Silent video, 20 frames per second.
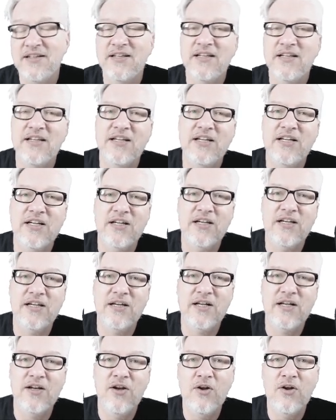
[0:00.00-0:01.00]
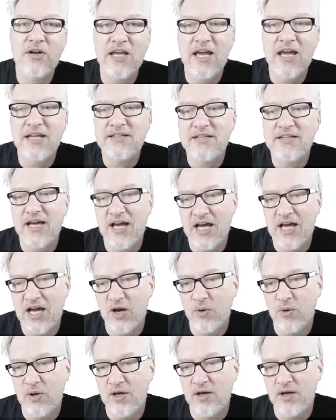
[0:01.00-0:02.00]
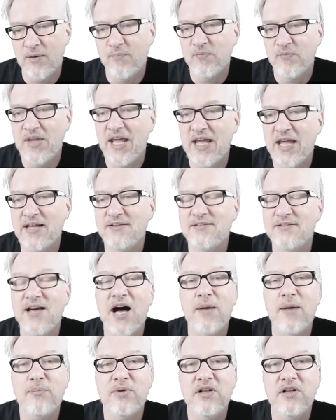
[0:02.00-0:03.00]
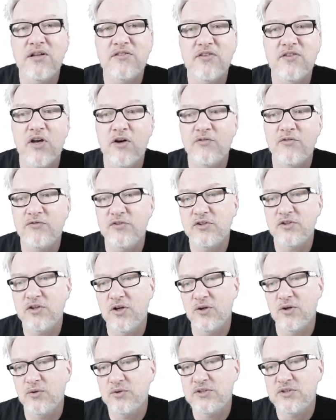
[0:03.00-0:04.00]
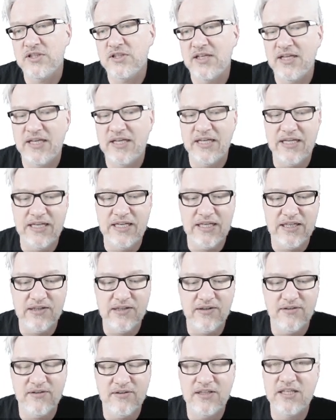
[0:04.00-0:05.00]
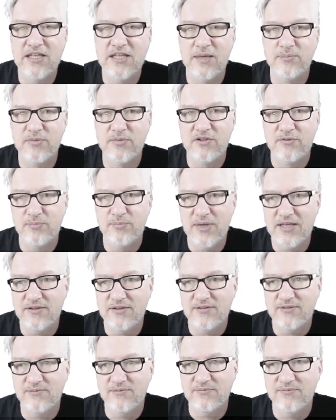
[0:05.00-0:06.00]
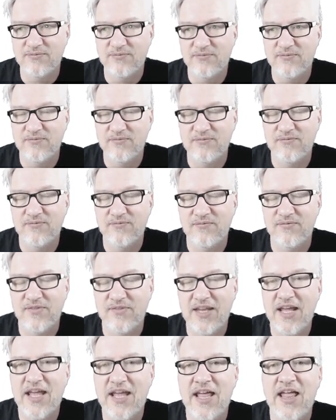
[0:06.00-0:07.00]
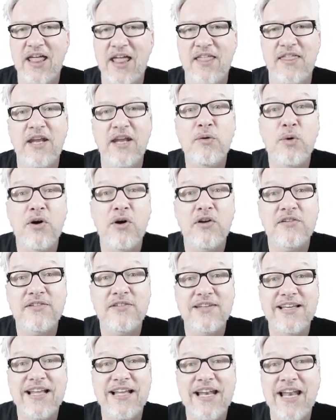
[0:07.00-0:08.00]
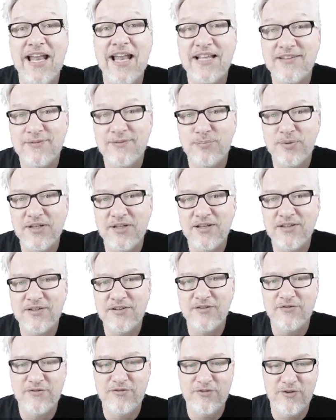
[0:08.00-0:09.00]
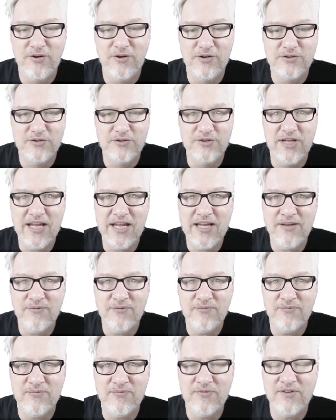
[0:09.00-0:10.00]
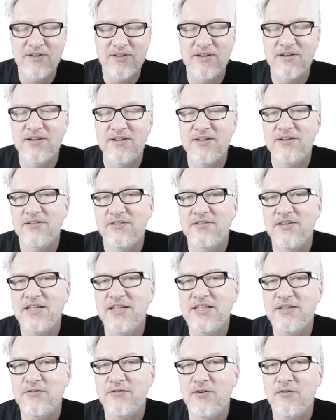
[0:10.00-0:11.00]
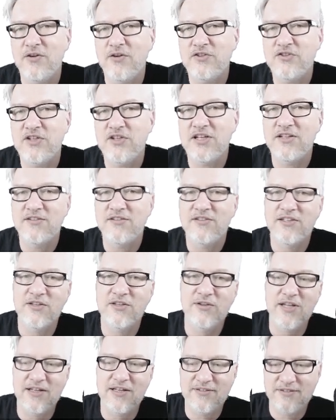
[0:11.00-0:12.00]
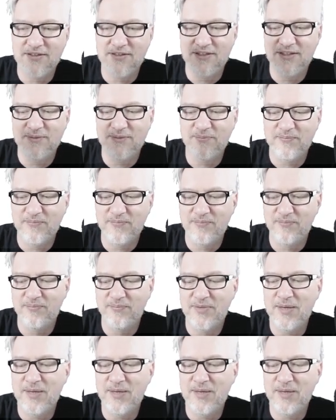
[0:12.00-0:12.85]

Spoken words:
look at our examples of code in the GitHub space. That was Let's Build for today. Thank you for watching. See you next time. Bye bye.